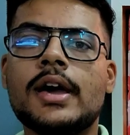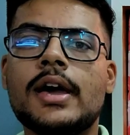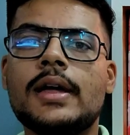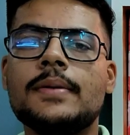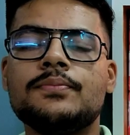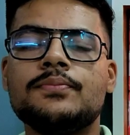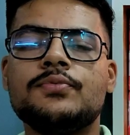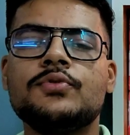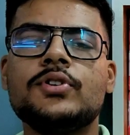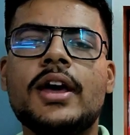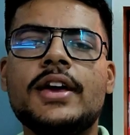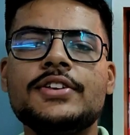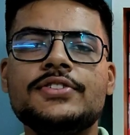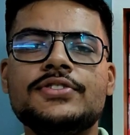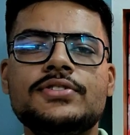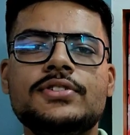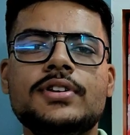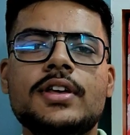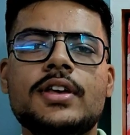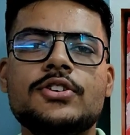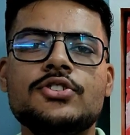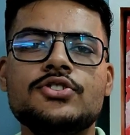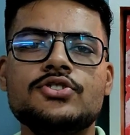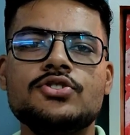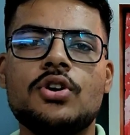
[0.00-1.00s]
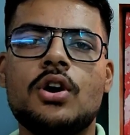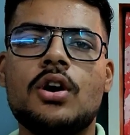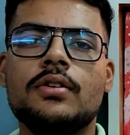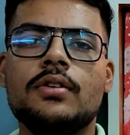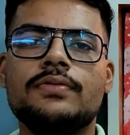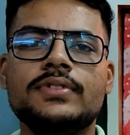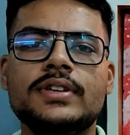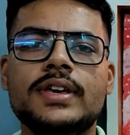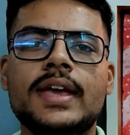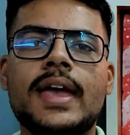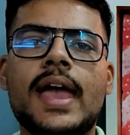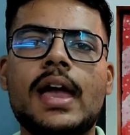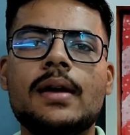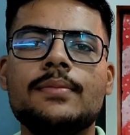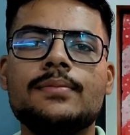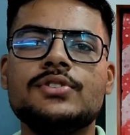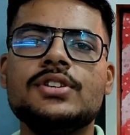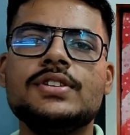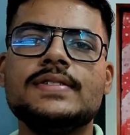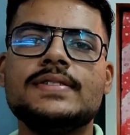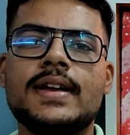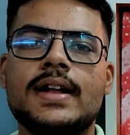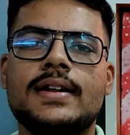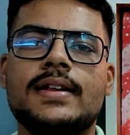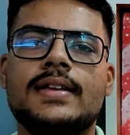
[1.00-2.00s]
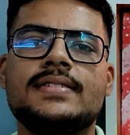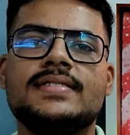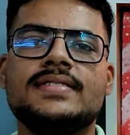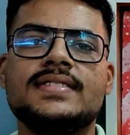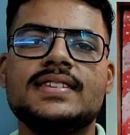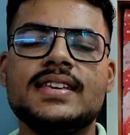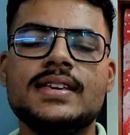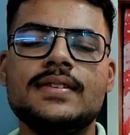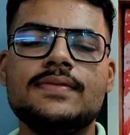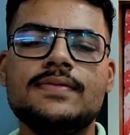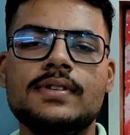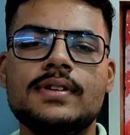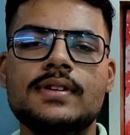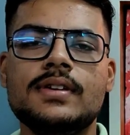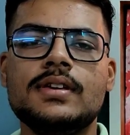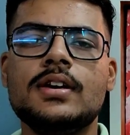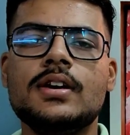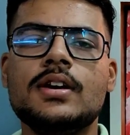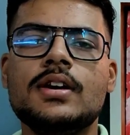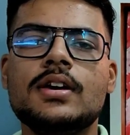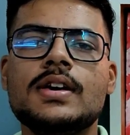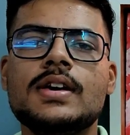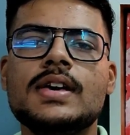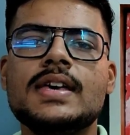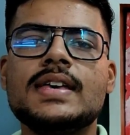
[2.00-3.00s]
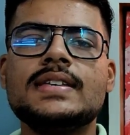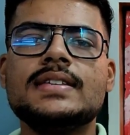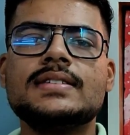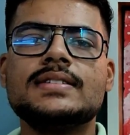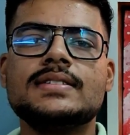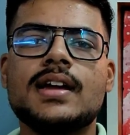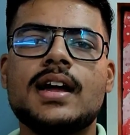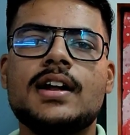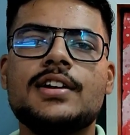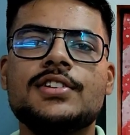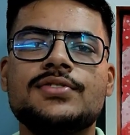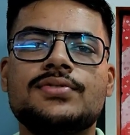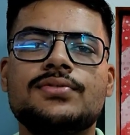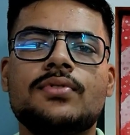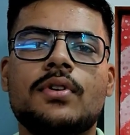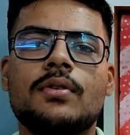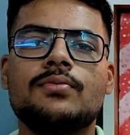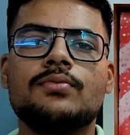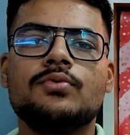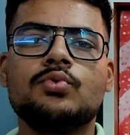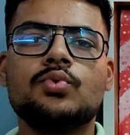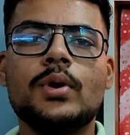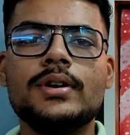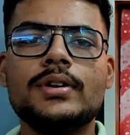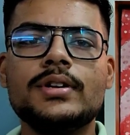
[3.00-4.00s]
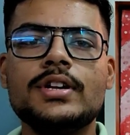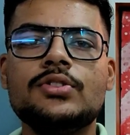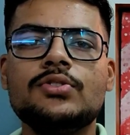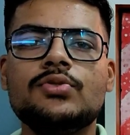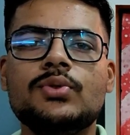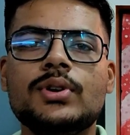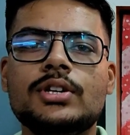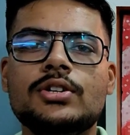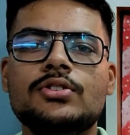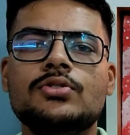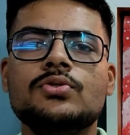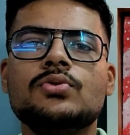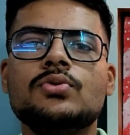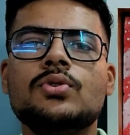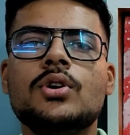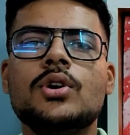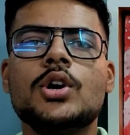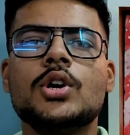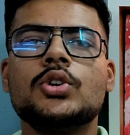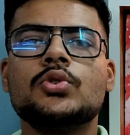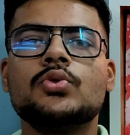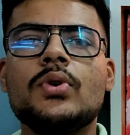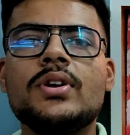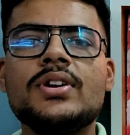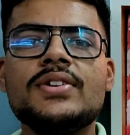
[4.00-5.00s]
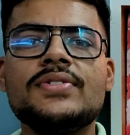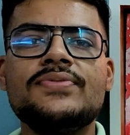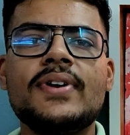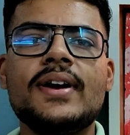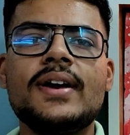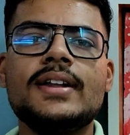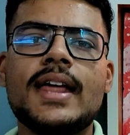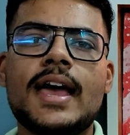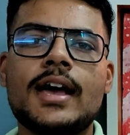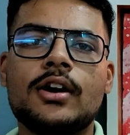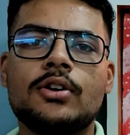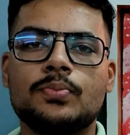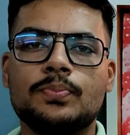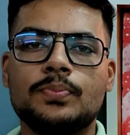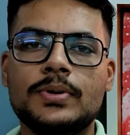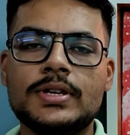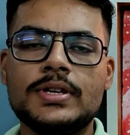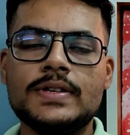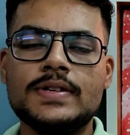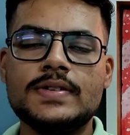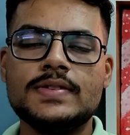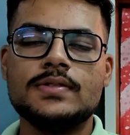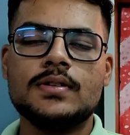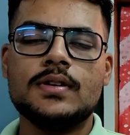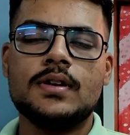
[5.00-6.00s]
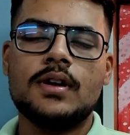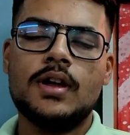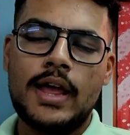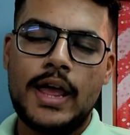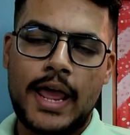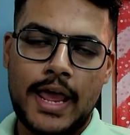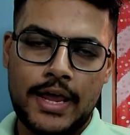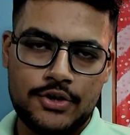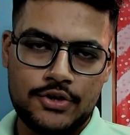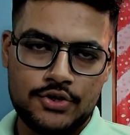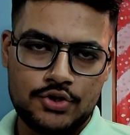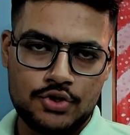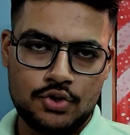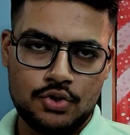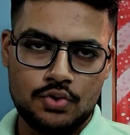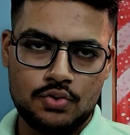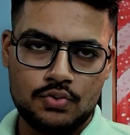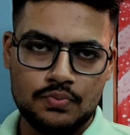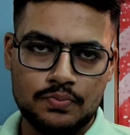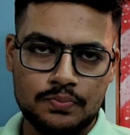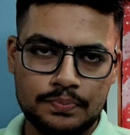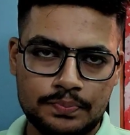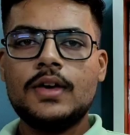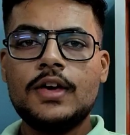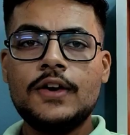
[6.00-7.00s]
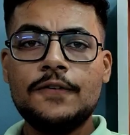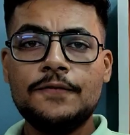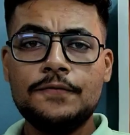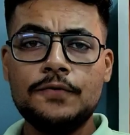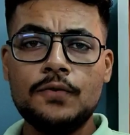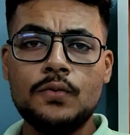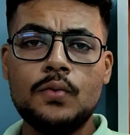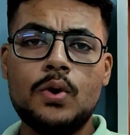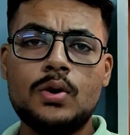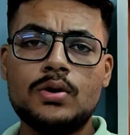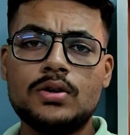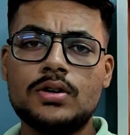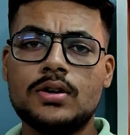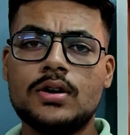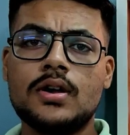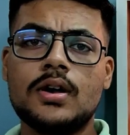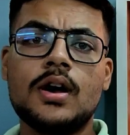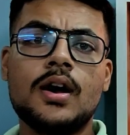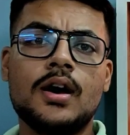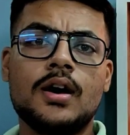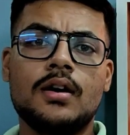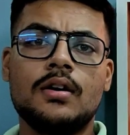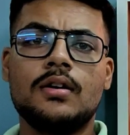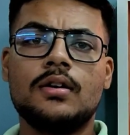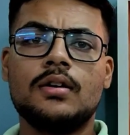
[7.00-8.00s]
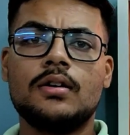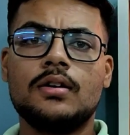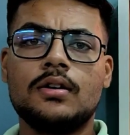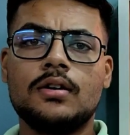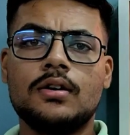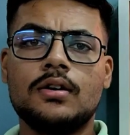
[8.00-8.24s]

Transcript: And price range of the MG ZS EV starts from 23 to 25 lakh rupees ex-showroom. If you want a car